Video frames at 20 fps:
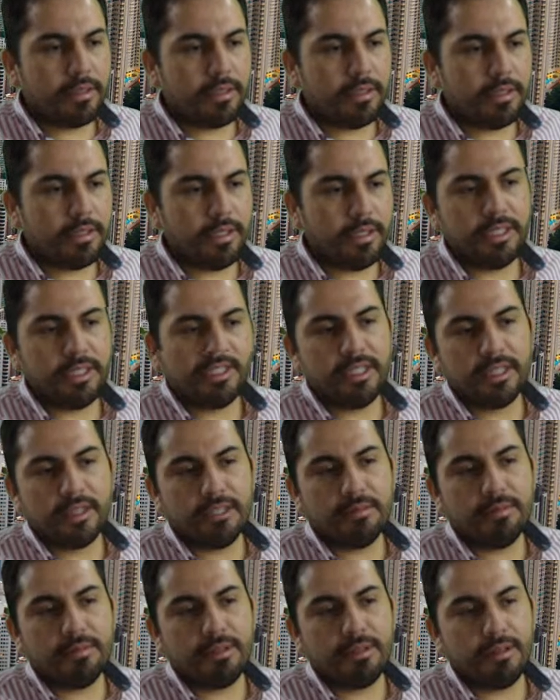
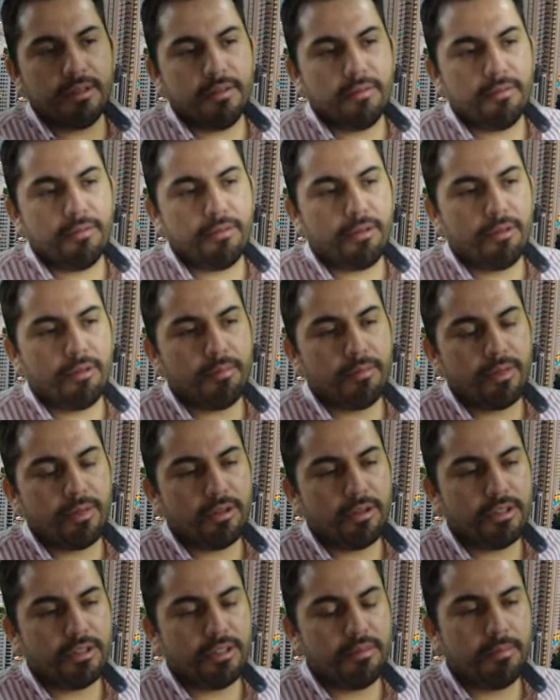initiatives from
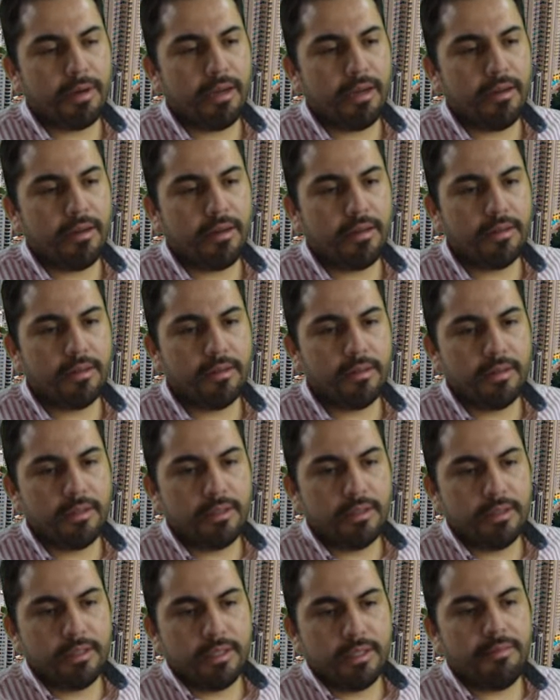Deutsche Bank.
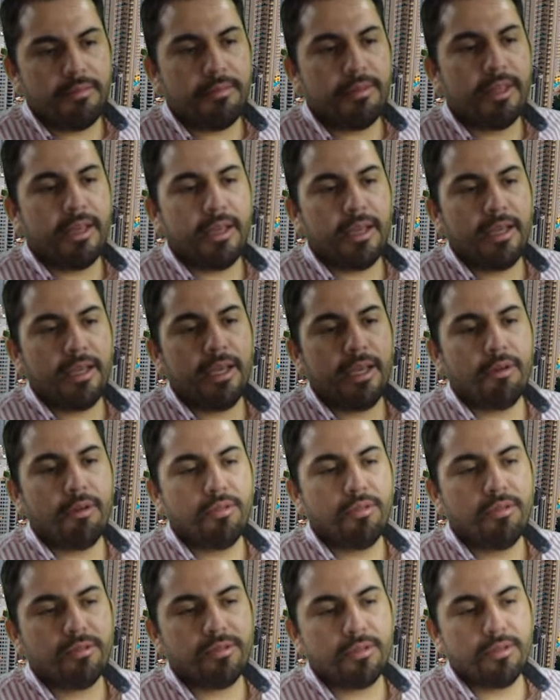If the
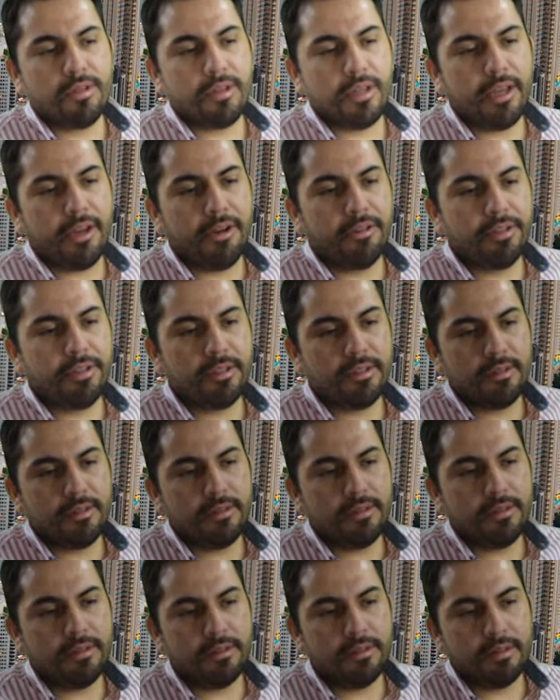Eurozone
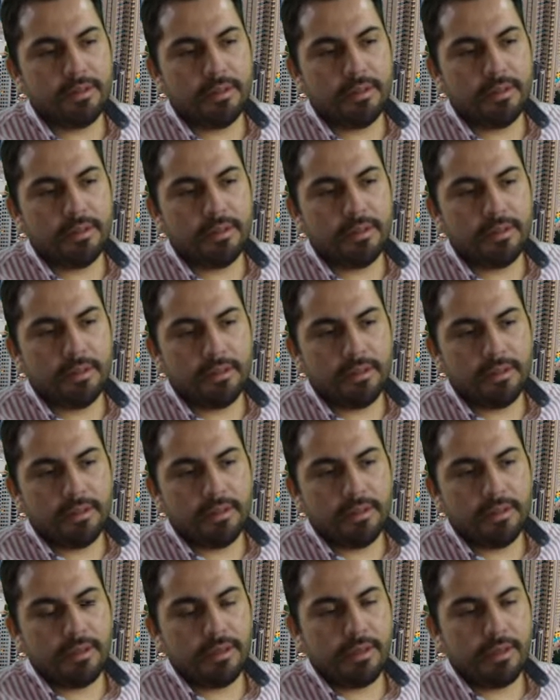hears
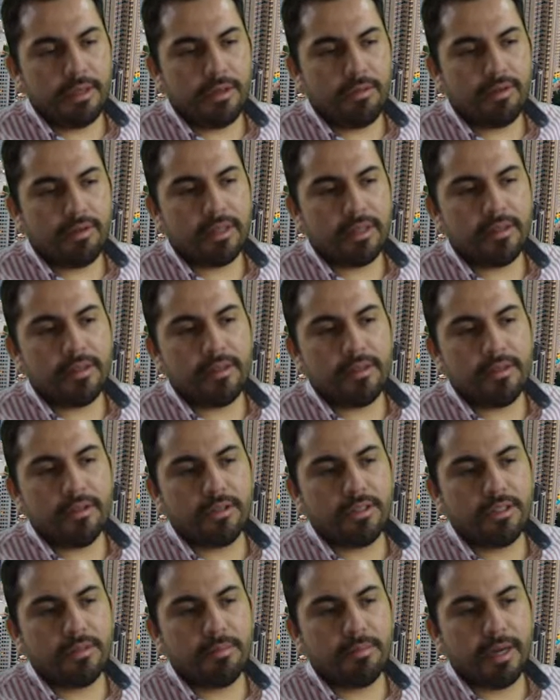what
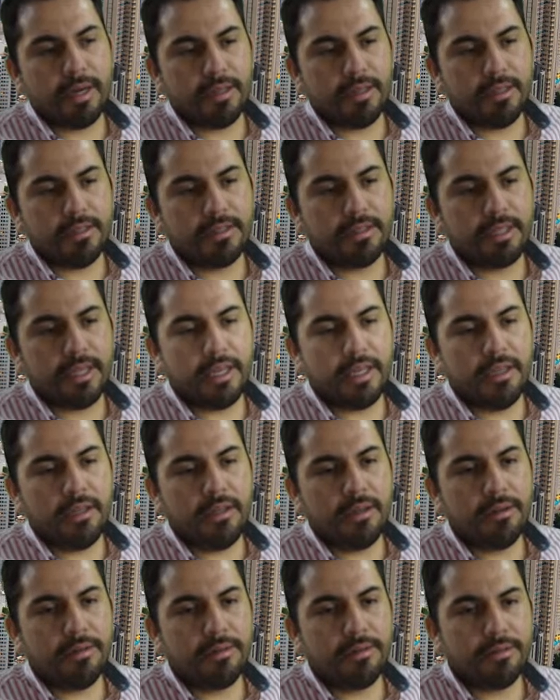Deutsche Bank is
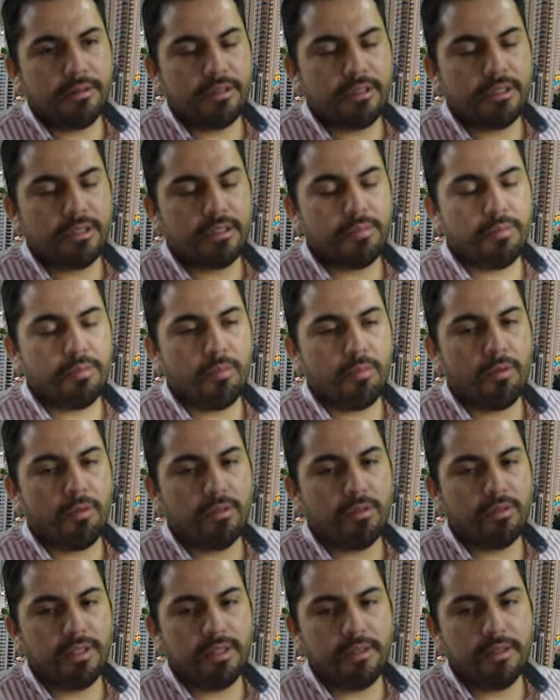saying, is
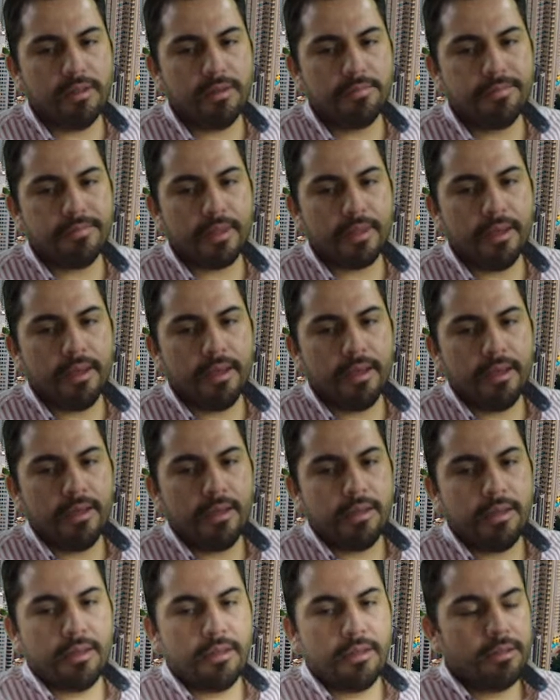proposing.
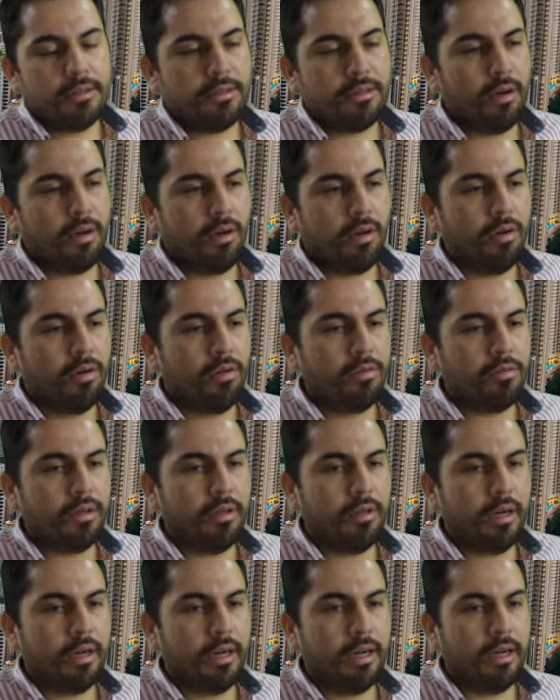So